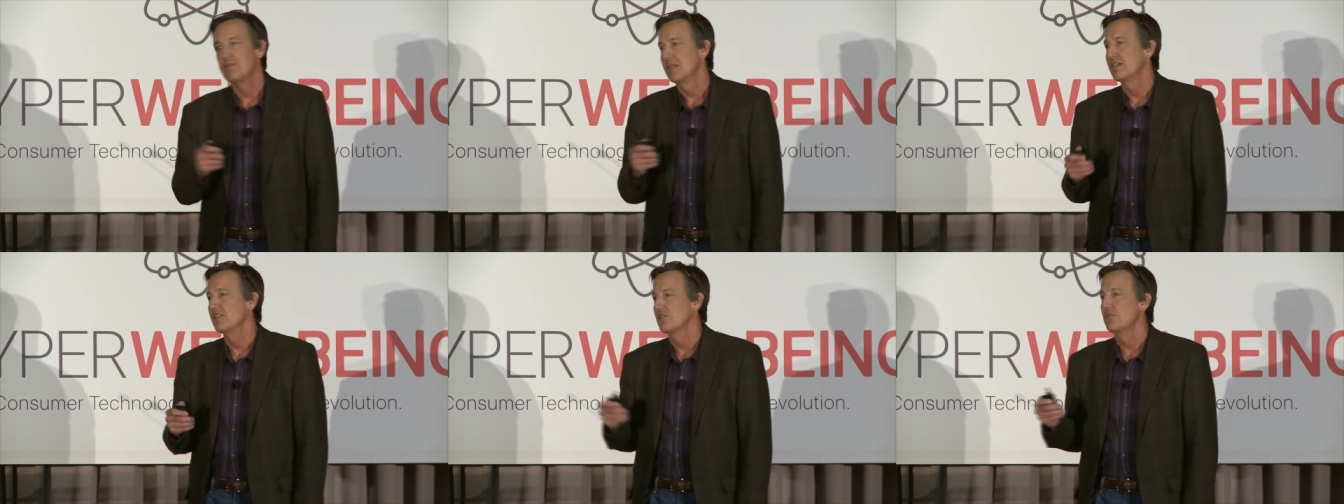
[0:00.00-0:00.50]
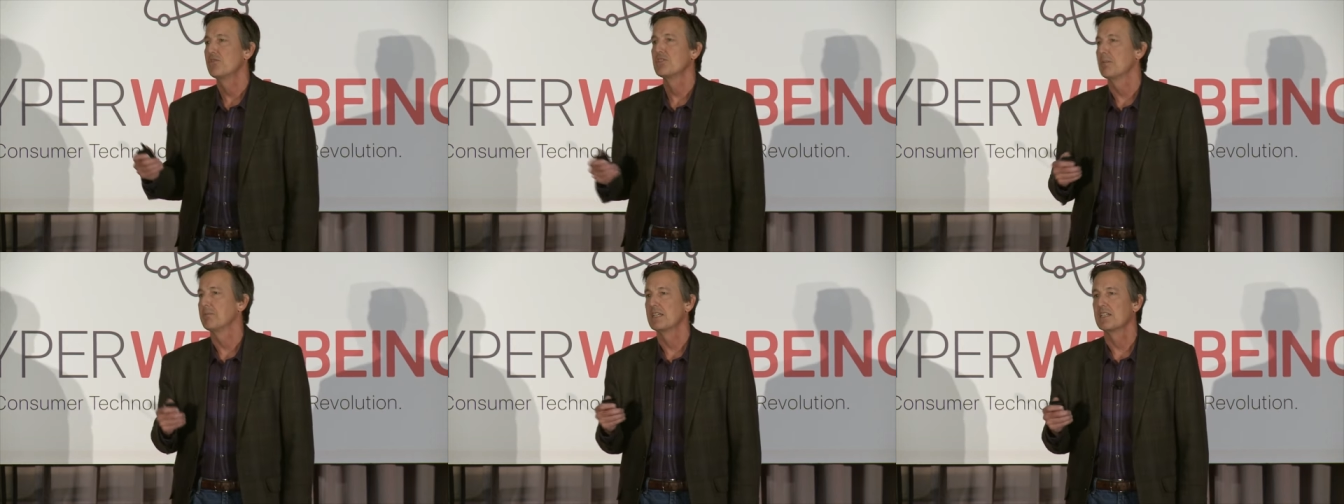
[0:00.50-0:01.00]
me to do
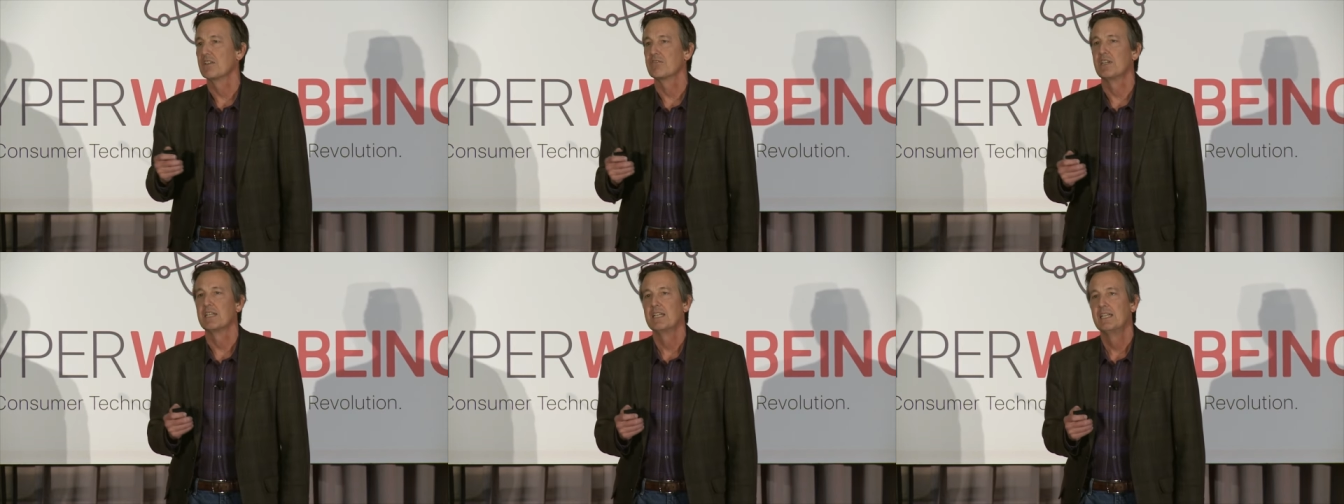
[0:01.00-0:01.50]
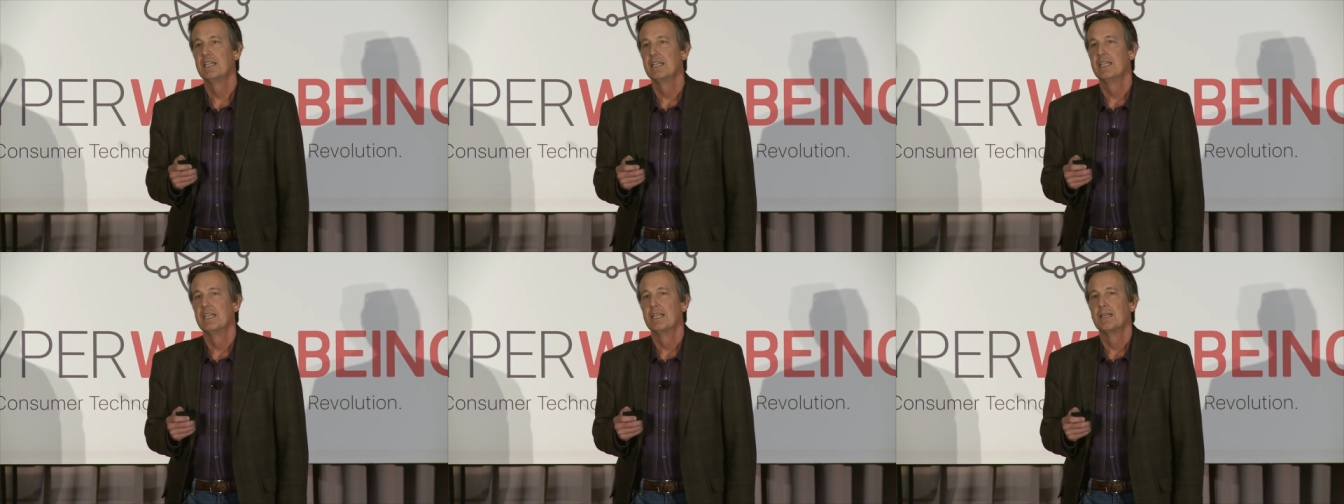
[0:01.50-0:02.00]
something different.
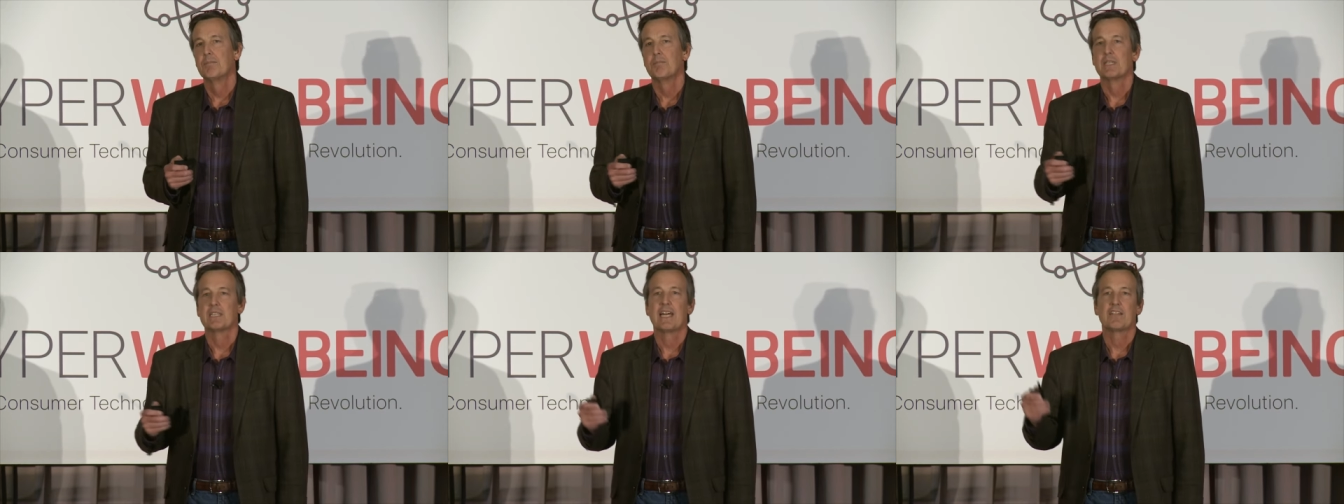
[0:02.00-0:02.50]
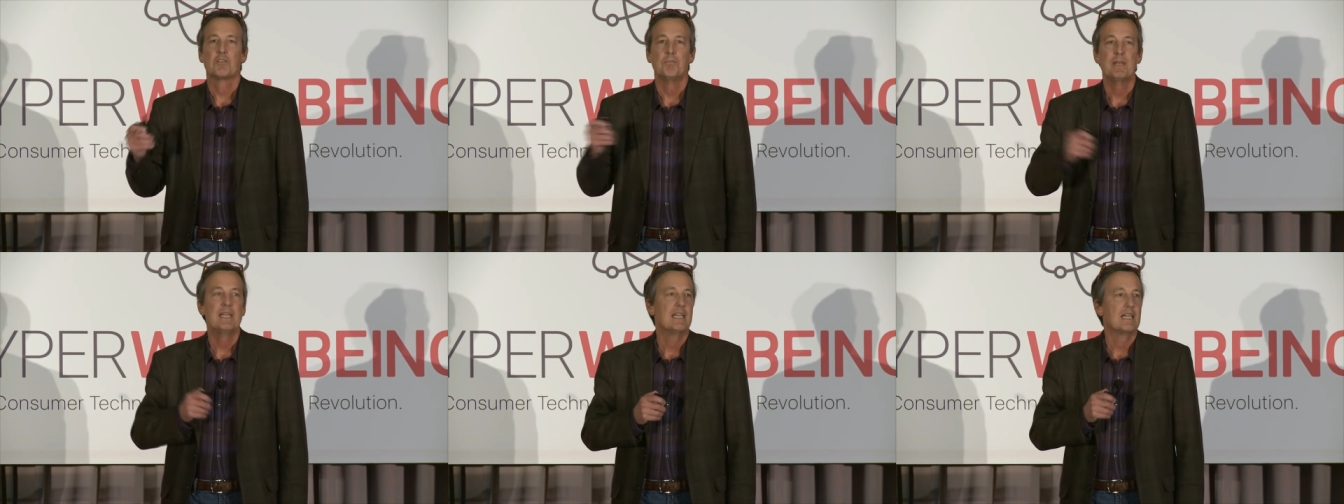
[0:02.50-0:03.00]
But that's
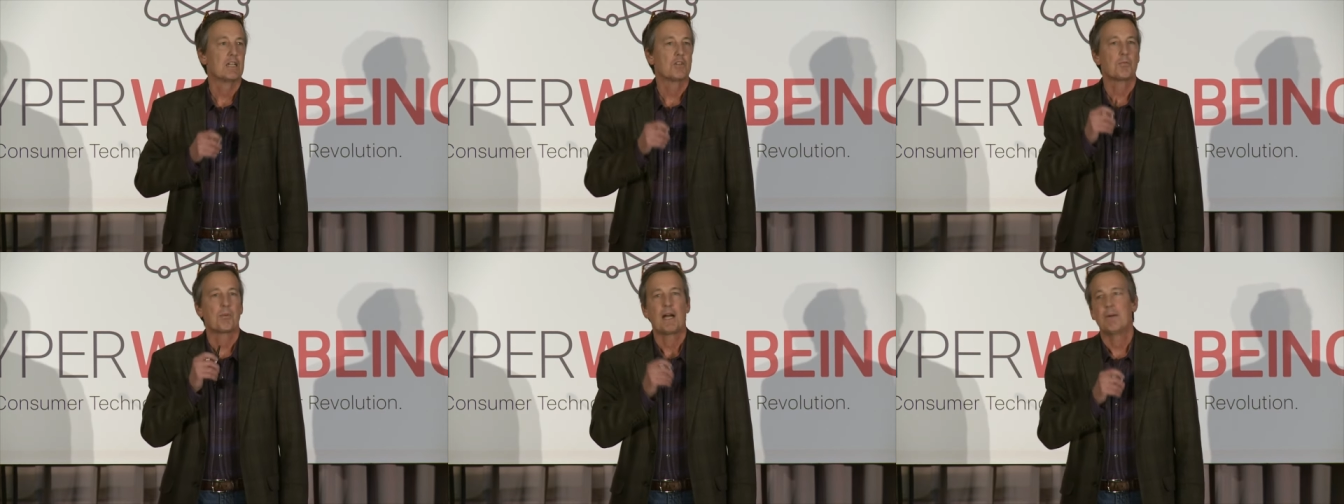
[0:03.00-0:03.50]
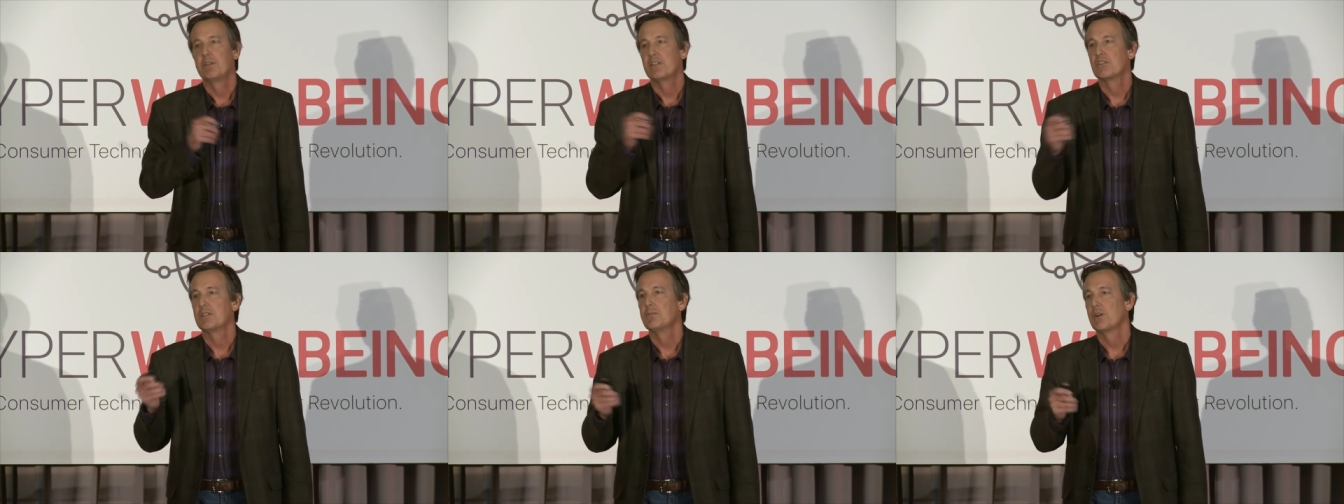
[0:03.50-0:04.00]
me, and it's probably
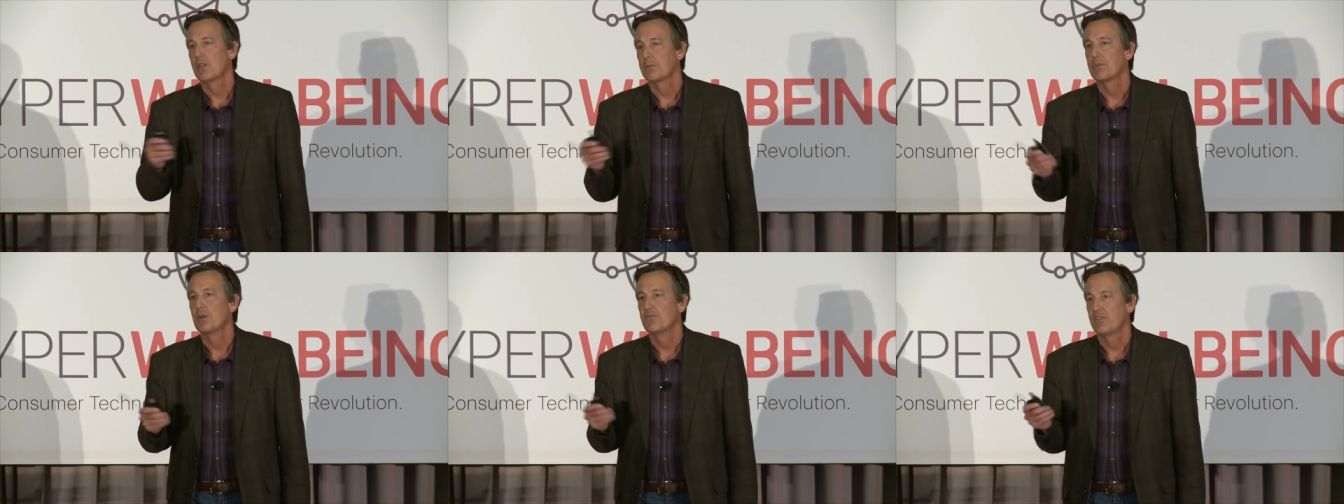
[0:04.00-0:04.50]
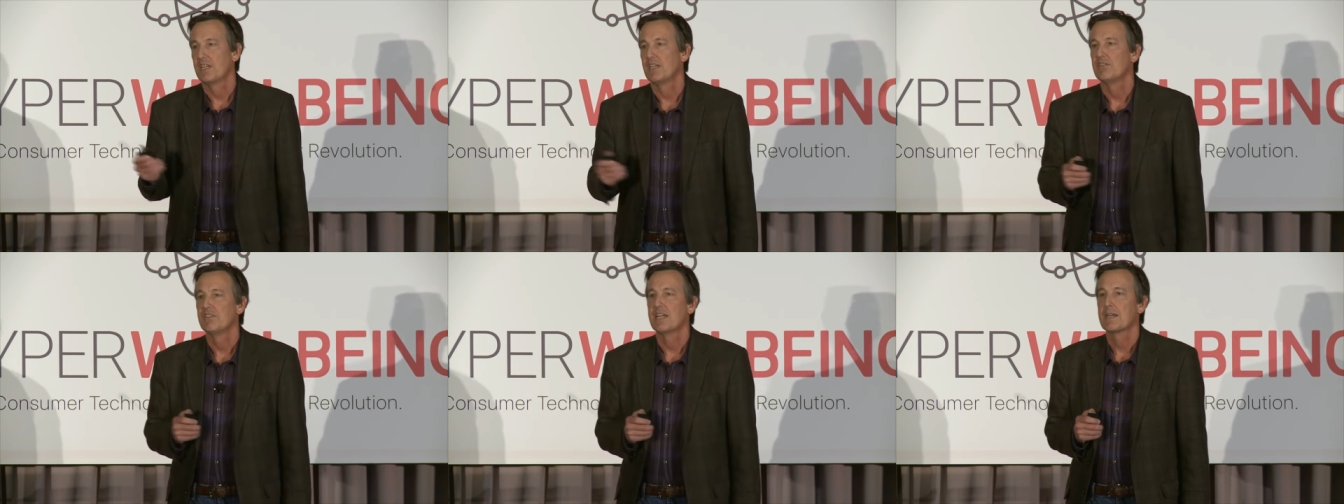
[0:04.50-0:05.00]
similar to the
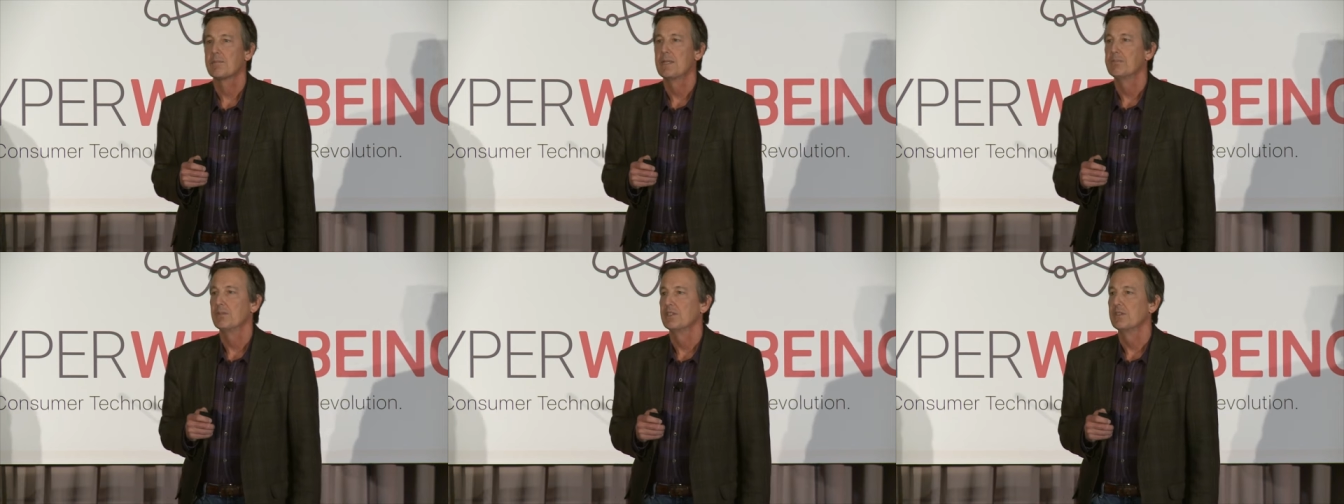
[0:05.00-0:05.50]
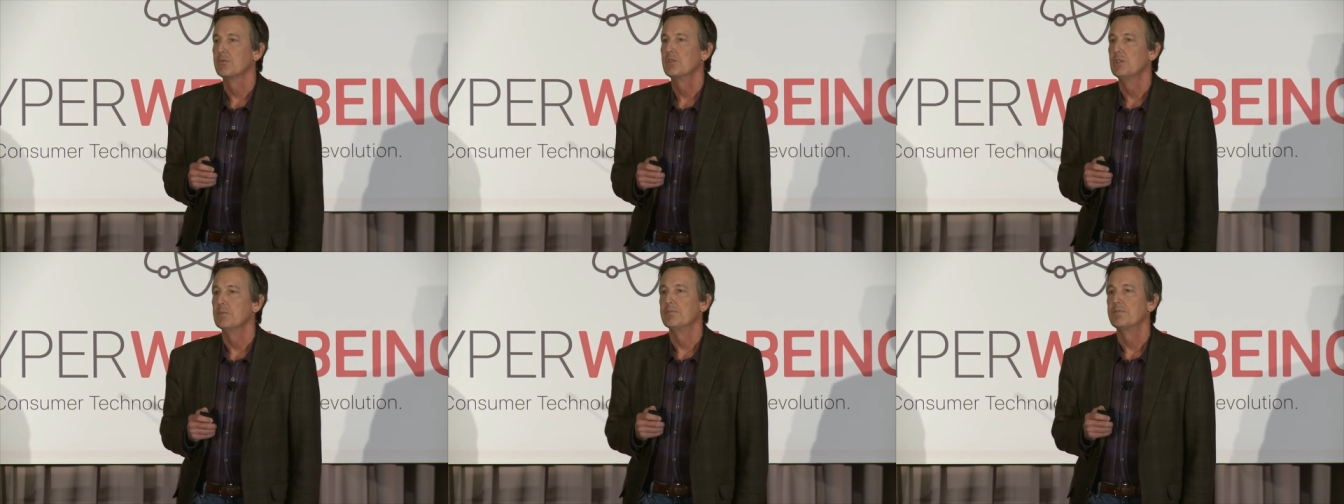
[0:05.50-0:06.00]
profile of a lot of people in the
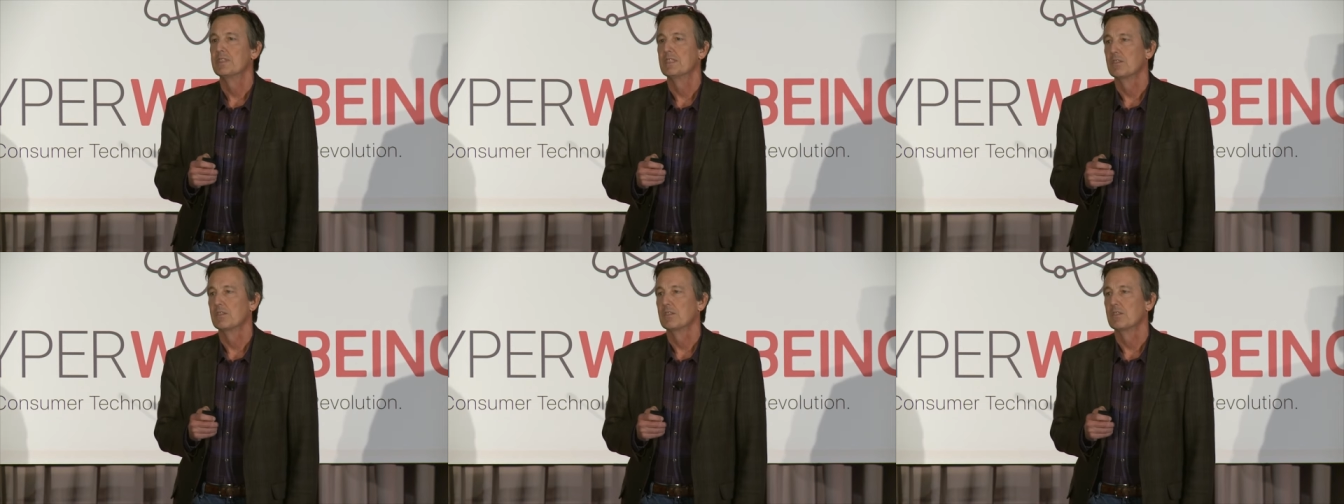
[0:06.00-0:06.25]
room,